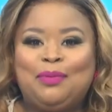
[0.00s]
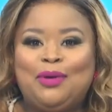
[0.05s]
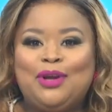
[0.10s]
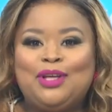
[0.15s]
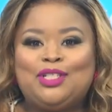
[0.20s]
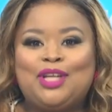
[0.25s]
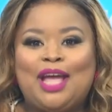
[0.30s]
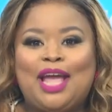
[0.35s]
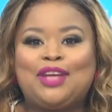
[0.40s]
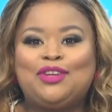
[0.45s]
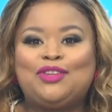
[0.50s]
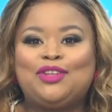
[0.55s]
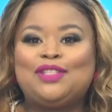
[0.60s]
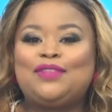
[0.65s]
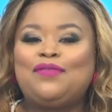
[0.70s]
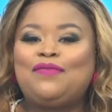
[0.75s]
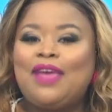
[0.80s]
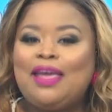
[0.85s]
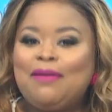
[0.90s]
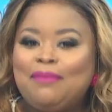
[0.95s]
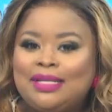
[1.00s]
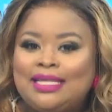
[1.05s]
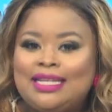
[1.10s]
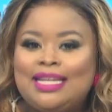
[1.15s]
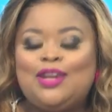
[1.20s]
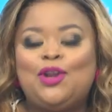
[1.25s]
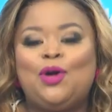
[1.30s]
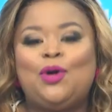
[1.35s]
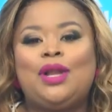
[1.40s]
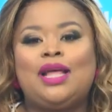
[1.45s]
British actress
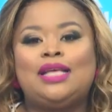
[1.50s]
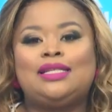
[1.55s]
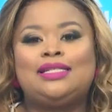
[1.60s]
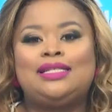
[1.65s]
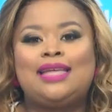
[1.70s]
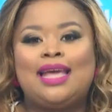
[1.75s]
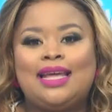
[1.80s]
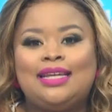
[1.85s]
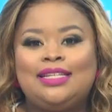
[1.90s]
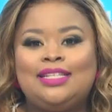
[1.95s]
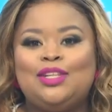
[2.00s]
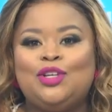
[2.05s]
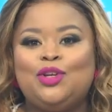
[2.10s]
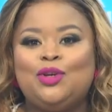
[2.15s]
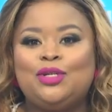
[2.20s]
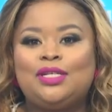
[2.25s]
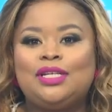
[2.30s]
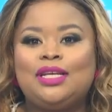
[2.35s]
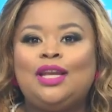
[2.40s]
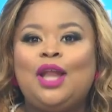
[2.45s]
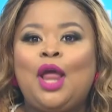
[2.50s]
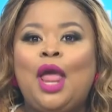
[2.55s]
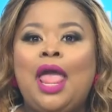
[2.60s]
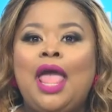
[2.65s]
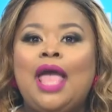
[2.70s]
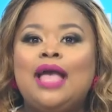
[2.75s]
famously known as Tandy Newton